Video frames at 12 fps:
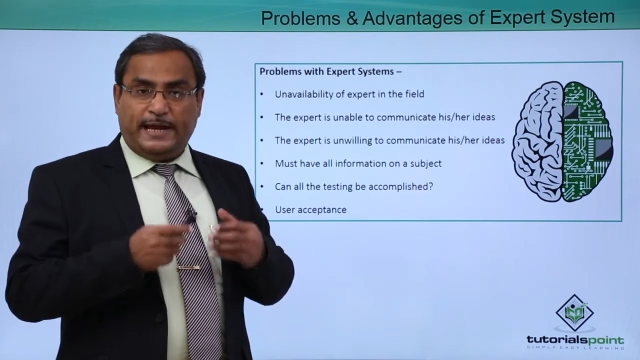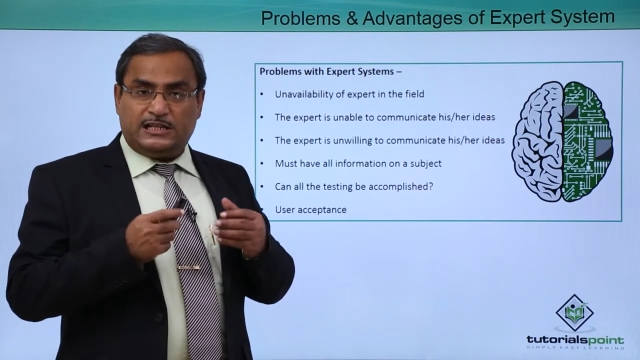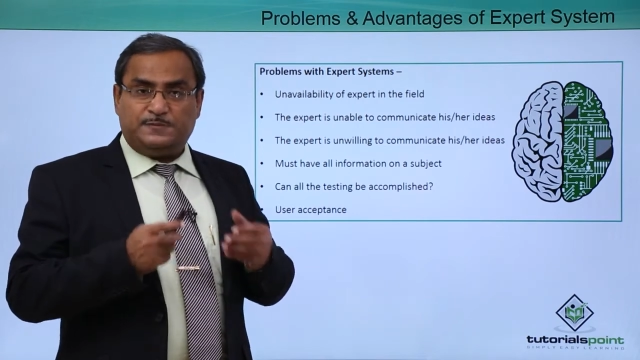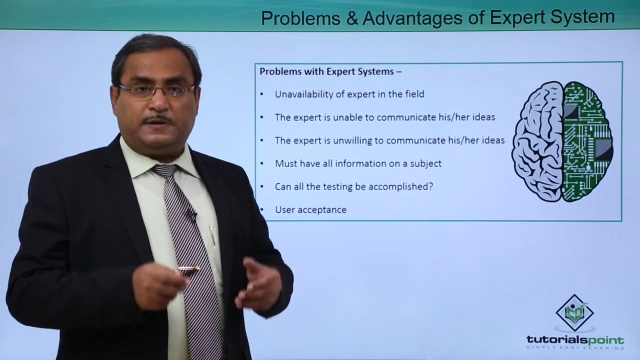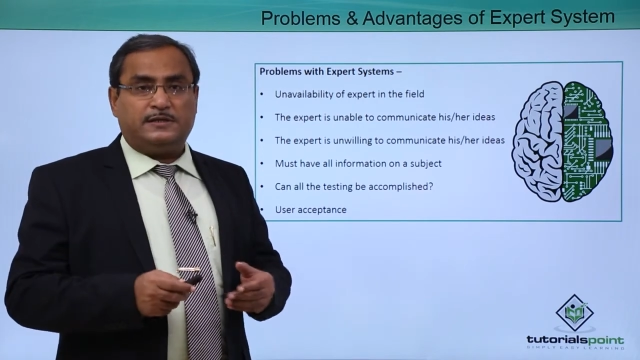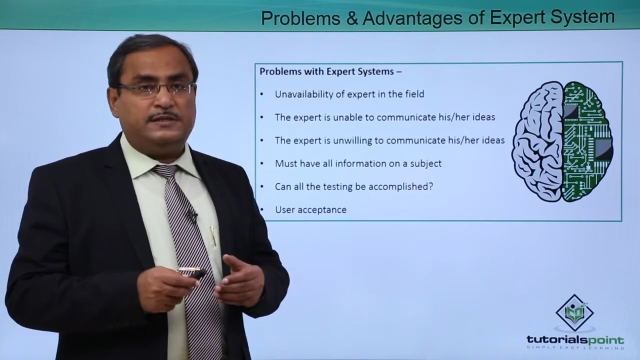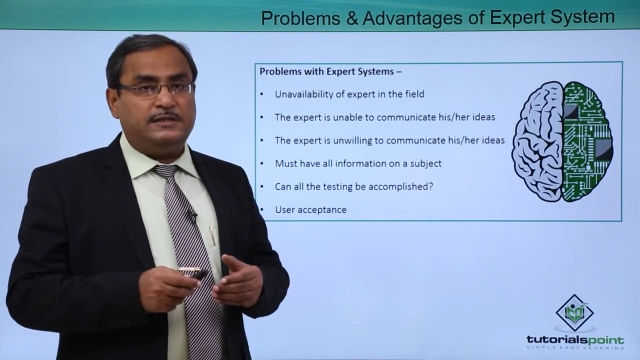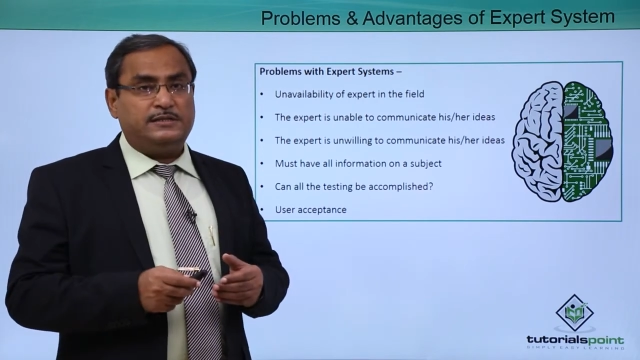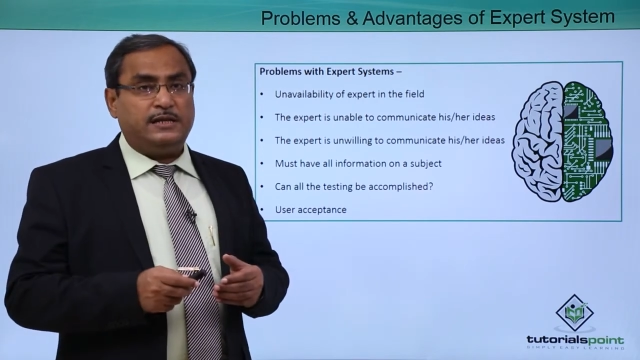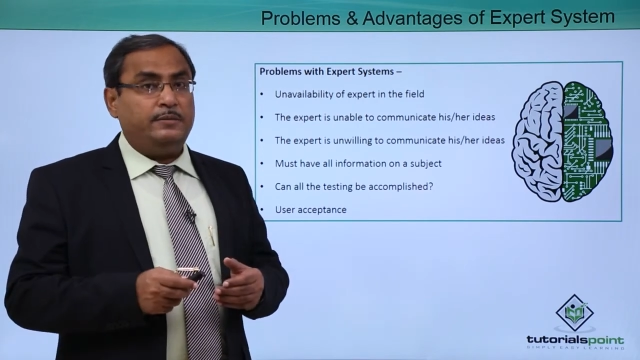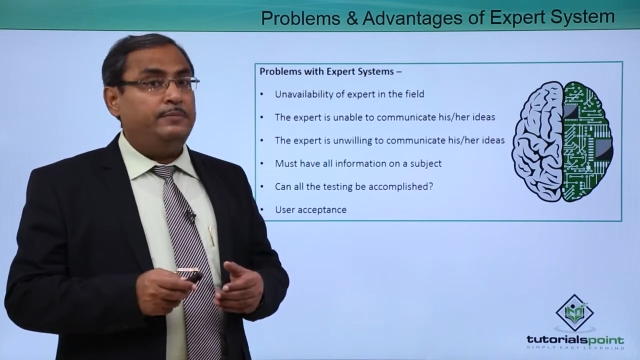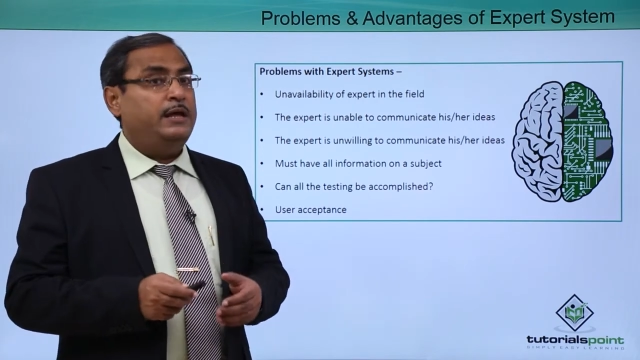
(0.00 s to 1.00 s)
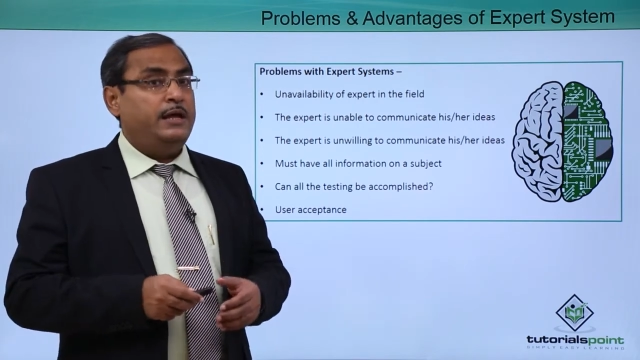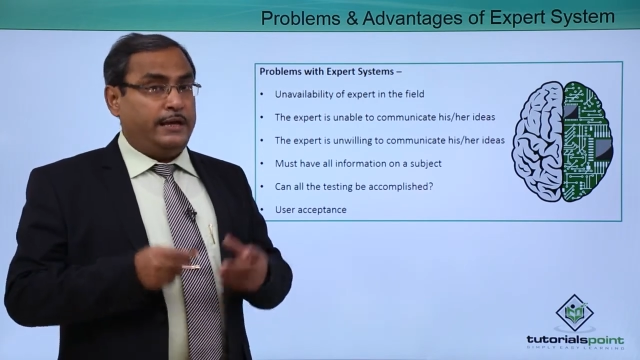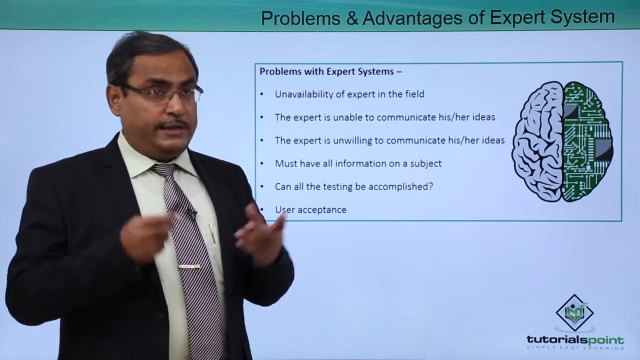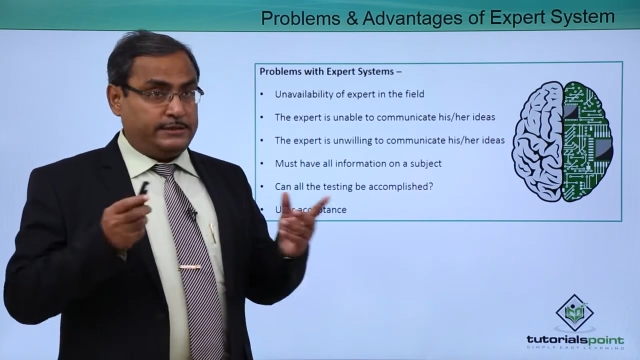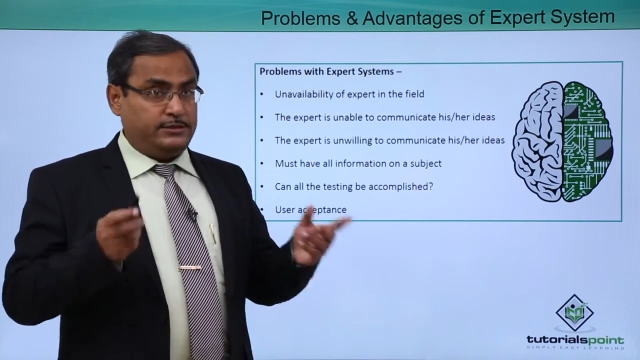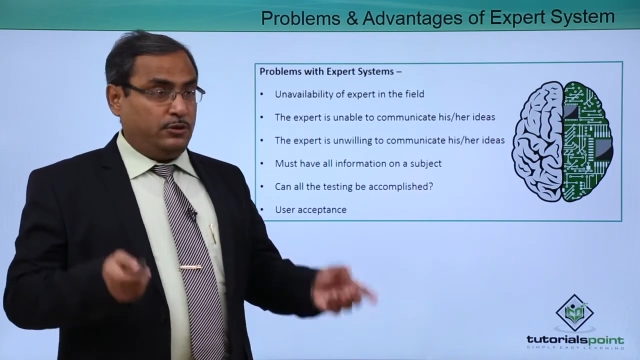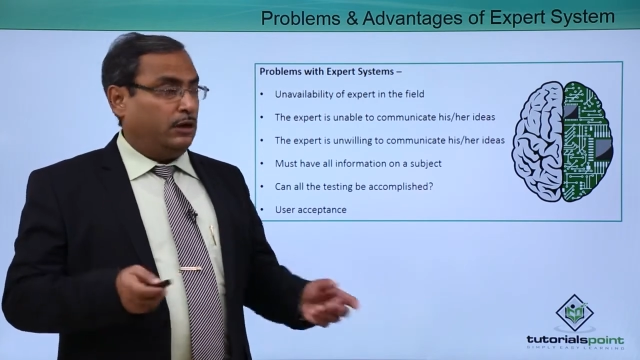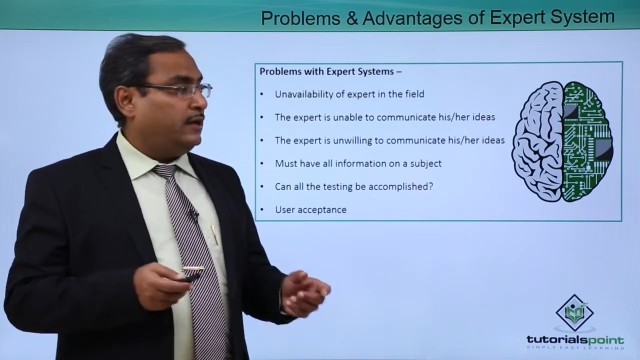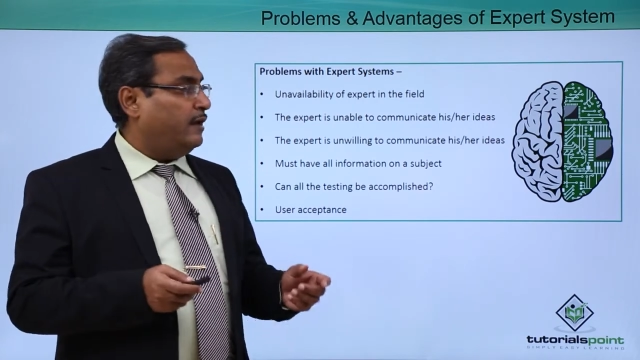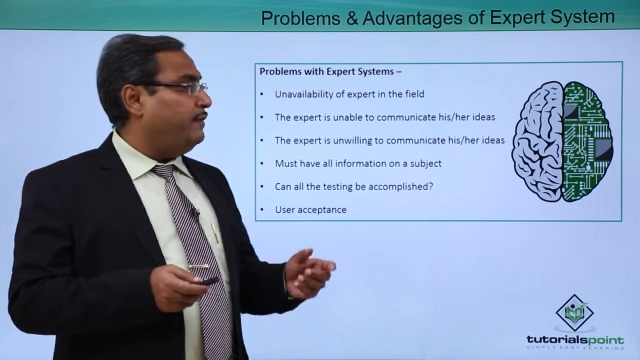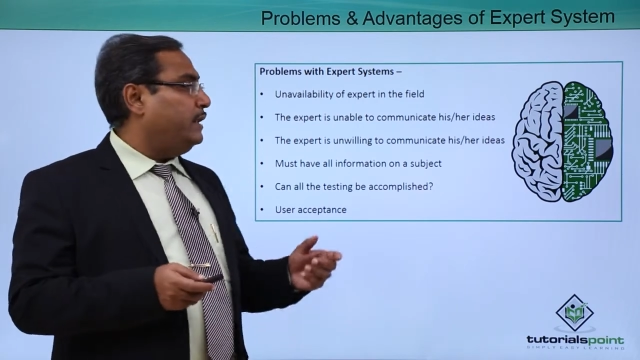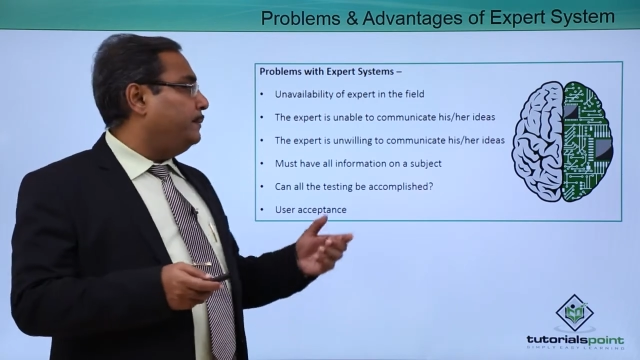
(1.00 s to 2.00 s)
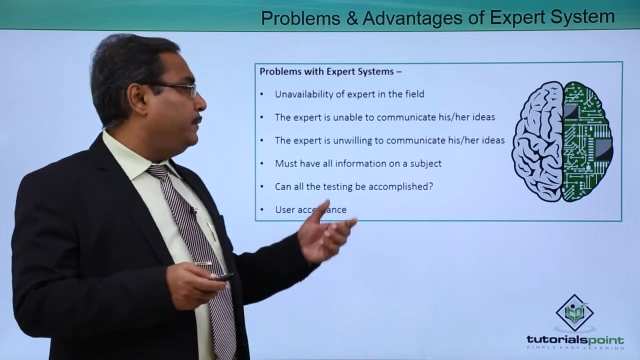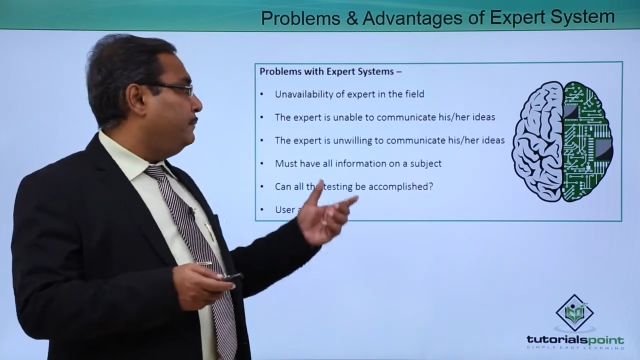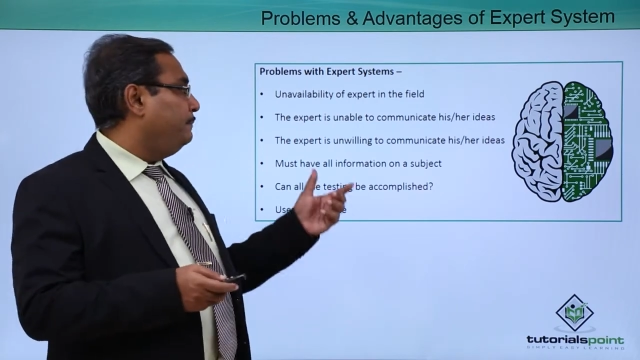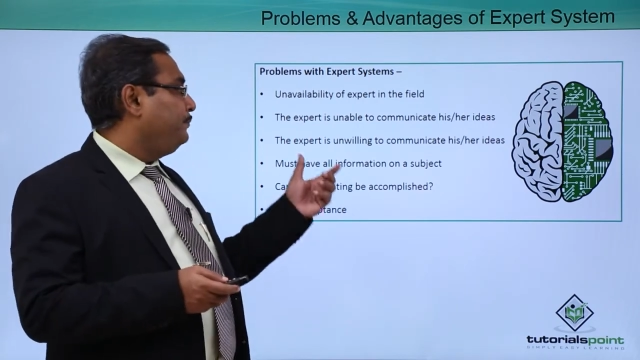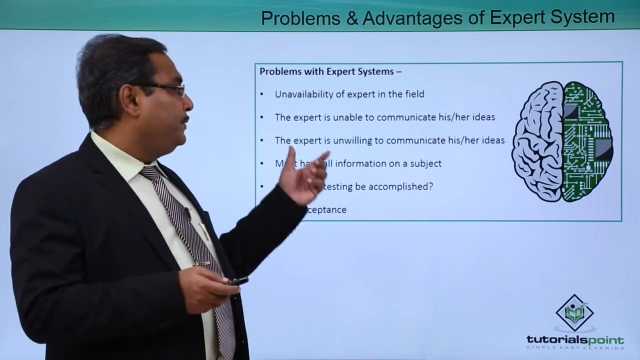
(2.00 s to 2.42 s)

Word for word: expert system is not available.